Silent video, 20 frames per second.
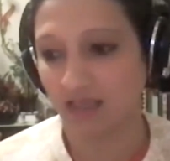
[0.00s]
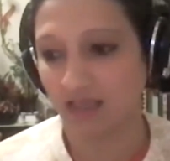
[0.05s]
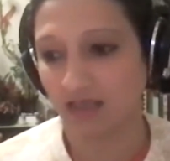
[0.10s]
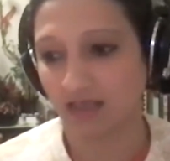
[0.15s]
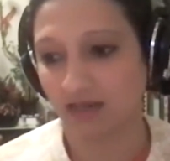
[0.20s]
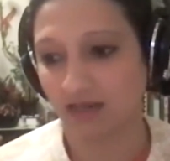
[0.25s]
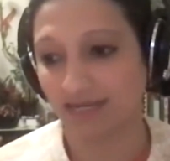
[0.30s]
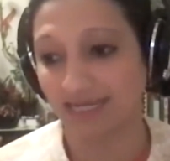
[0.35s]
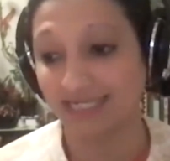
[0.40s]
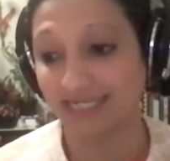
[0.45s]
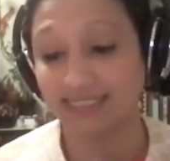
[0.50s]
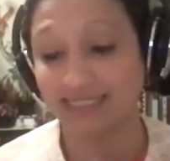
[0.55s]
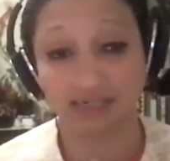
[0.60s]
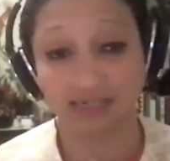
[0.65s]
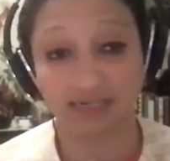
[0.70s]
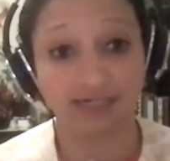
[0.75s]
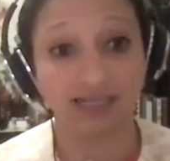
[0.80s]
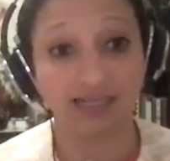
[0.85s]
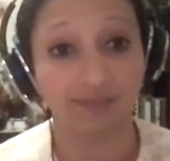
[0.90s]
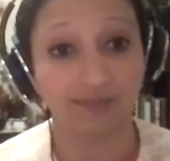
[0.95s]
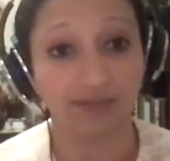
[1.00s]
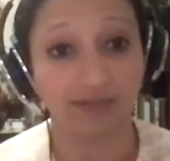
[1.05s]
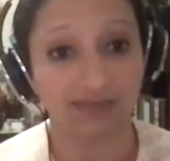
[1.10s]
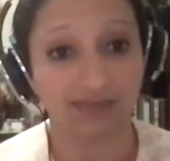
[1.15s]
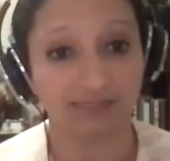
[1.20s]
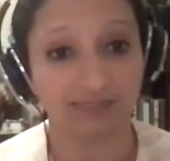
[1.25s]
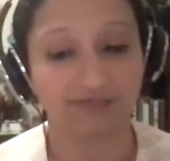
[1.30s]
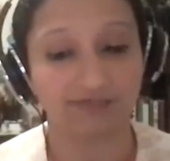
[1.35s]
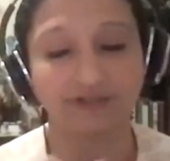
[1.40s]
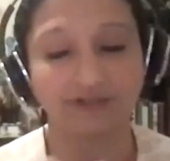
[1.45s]
I studied
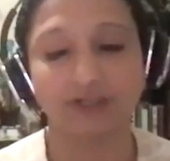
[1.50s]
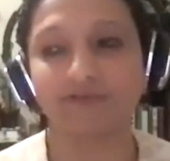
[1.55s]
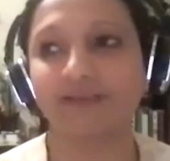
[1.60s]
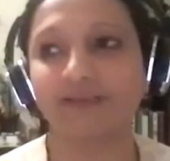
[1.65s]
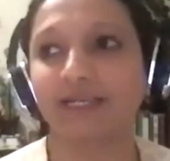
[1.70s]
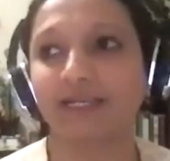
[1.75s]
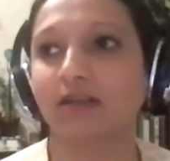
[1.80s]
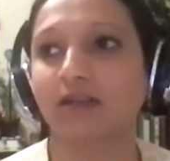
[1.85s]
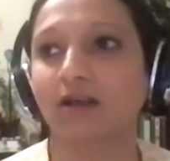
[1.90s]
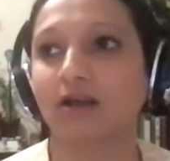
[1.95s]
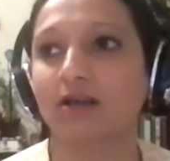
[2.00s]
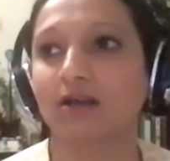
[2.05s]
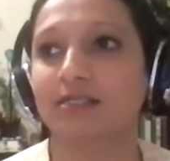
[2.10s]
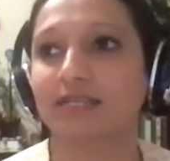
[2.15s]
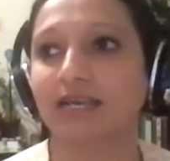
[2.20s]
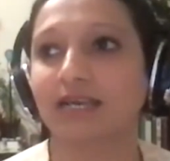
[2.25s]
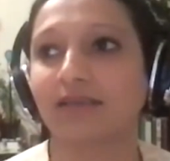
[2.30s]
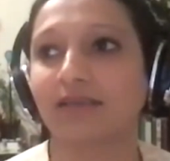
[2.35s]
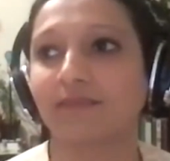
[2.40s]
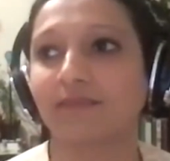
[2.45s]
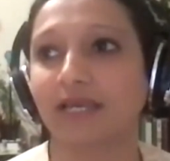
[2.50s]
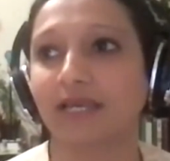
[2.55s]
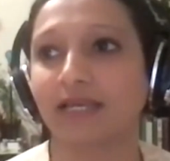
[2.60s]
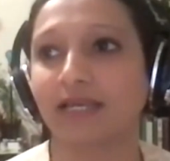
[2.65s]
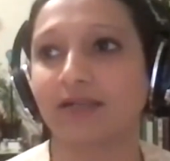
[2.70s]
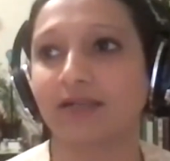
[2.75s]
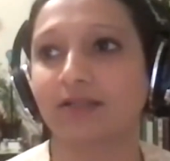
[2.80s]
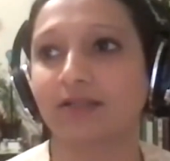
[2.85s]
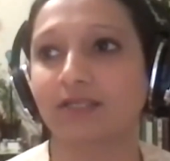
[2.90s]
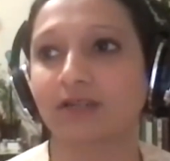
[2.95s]
epilepsy for a very long time, and,